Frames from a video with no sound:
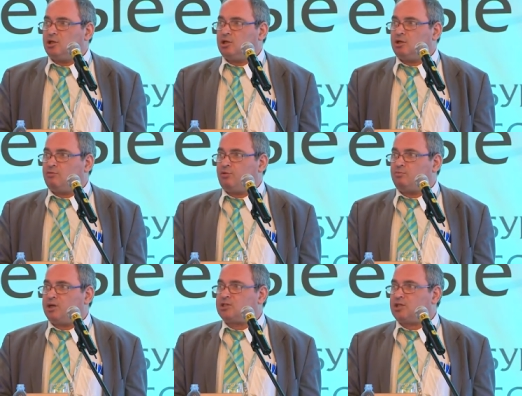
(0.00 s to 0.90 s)
uh, for
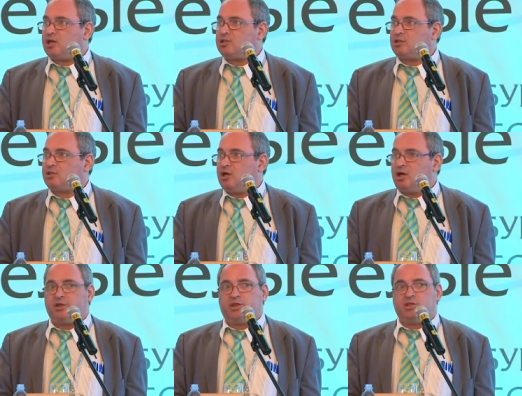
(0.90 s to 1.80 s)
breast cancer,
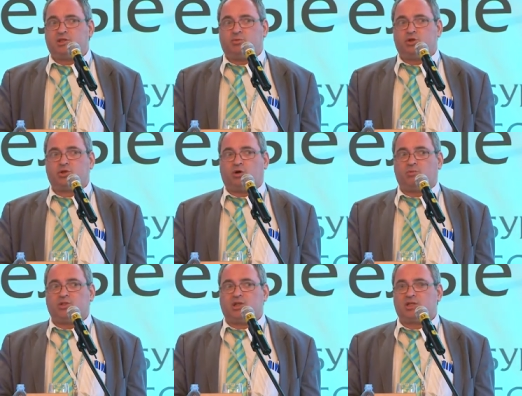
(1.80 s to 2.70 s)
I think the most
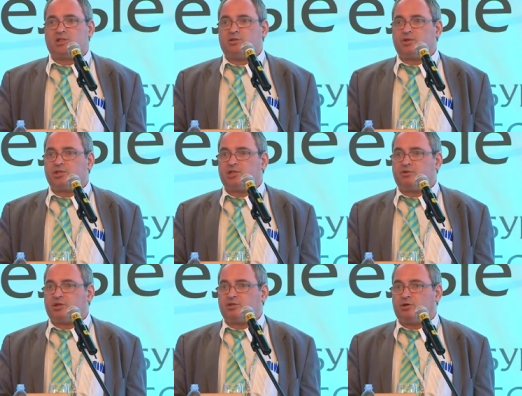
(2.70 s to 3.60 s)
common test in
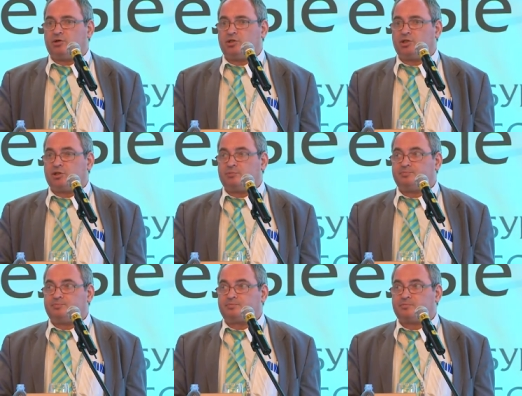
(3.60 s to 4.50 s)
predictive oncology.
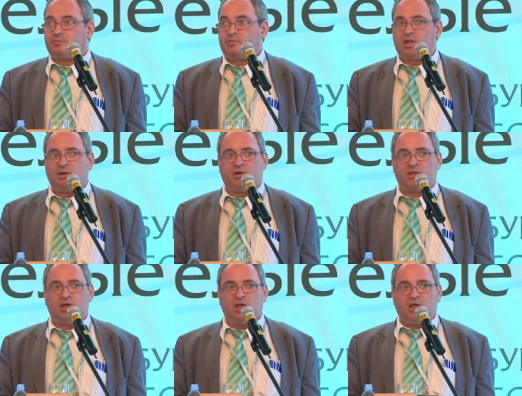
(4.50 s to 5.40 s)

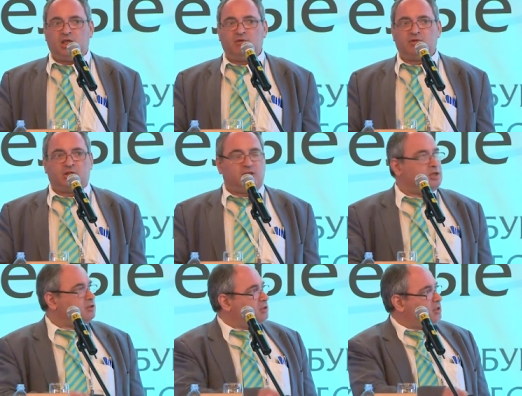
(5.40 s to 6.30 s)
But even
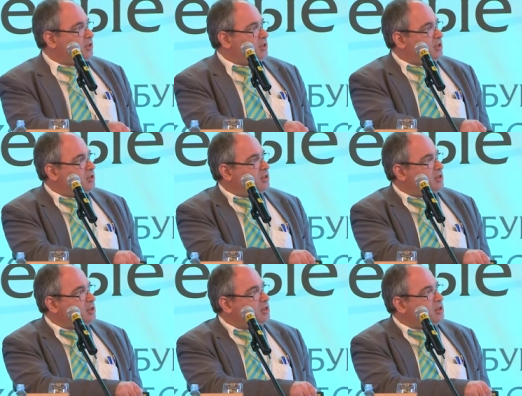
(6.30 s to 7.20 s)
here,
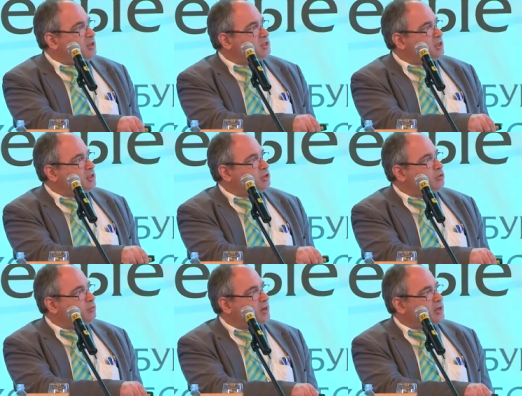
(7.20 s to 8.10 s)
at least there are
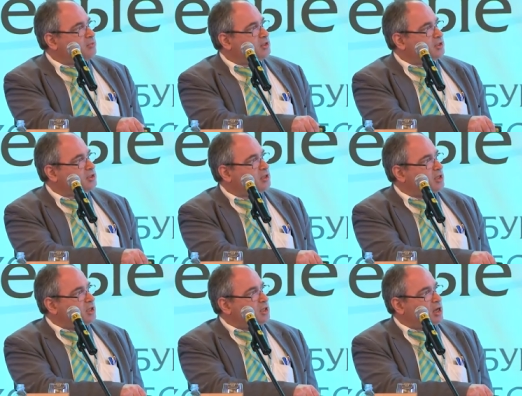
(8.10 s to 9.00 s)
two parameters
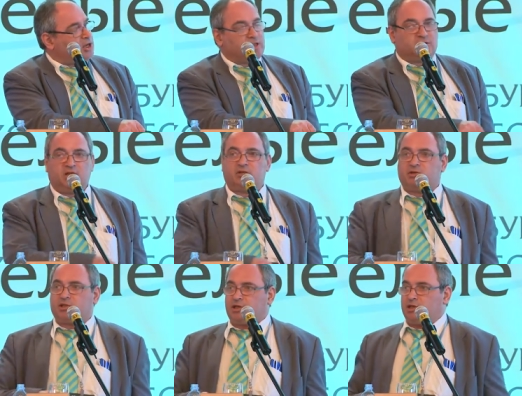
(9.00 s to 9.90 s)
are
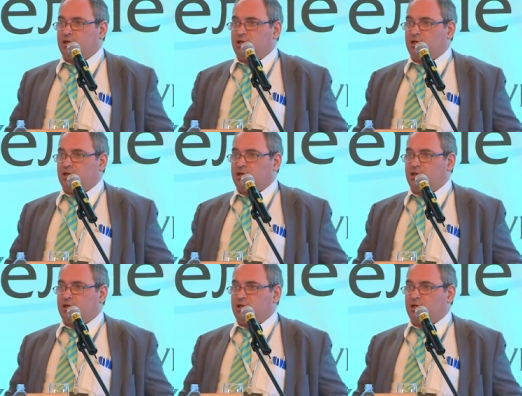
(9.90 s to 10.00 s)
considered.